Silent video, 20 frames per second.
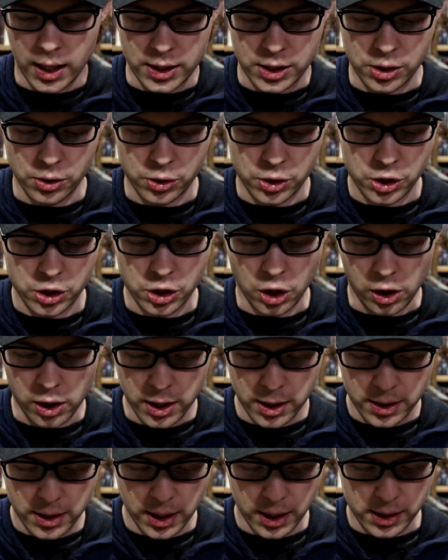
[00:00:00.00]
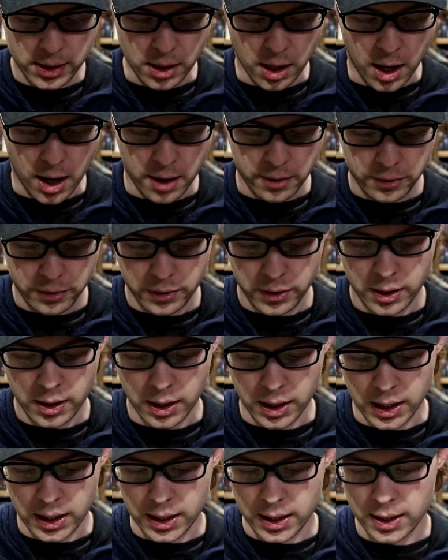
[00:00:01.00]
So starting things off,
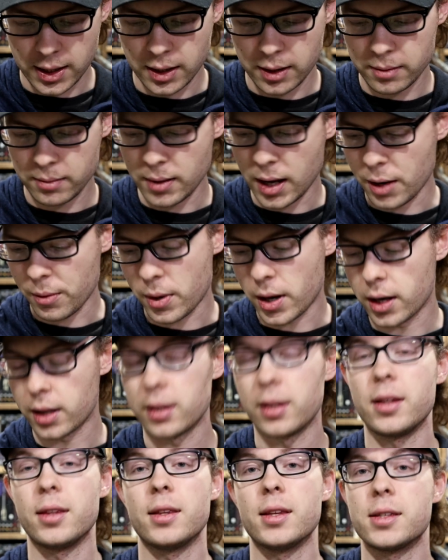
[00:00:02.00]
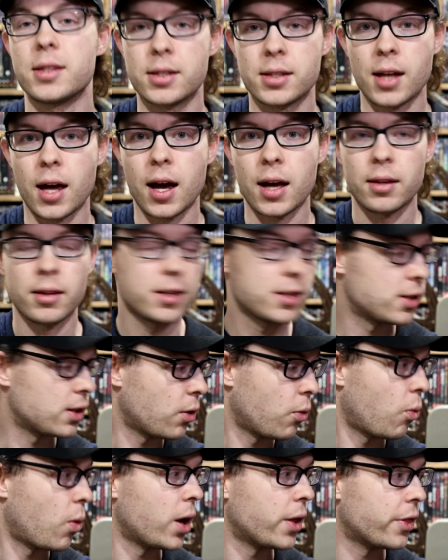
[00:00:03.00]
ironically this is
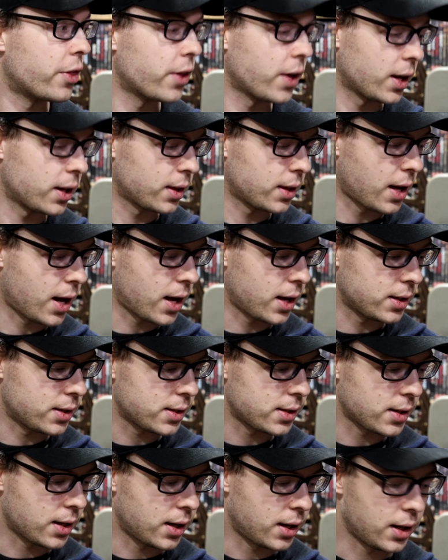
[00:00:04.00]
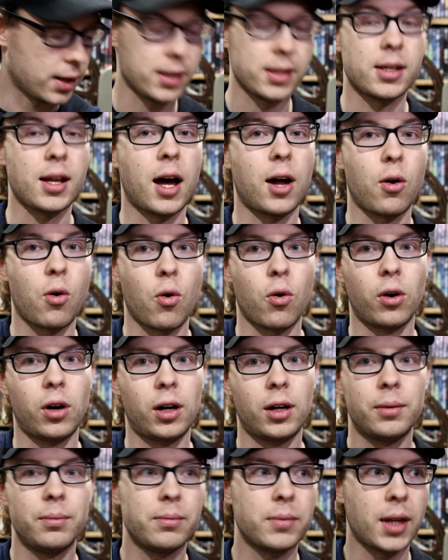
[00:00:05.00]
the one thing that is not
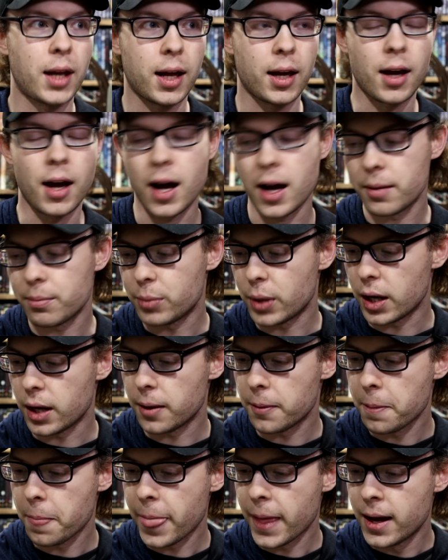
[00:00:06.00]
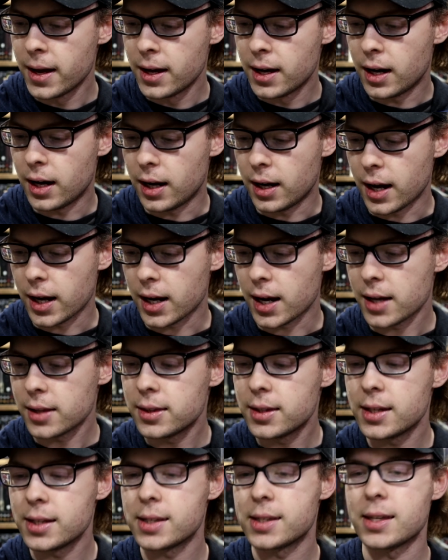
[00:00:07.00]
horror that I got, but I
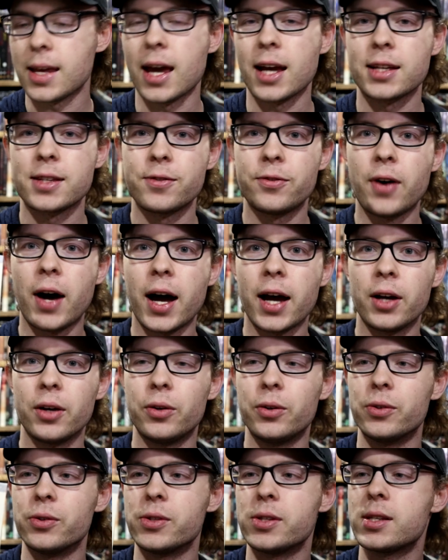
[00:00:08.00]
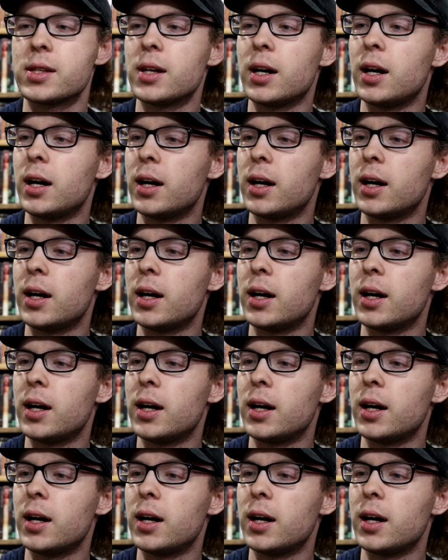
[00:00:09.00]
got this XFiles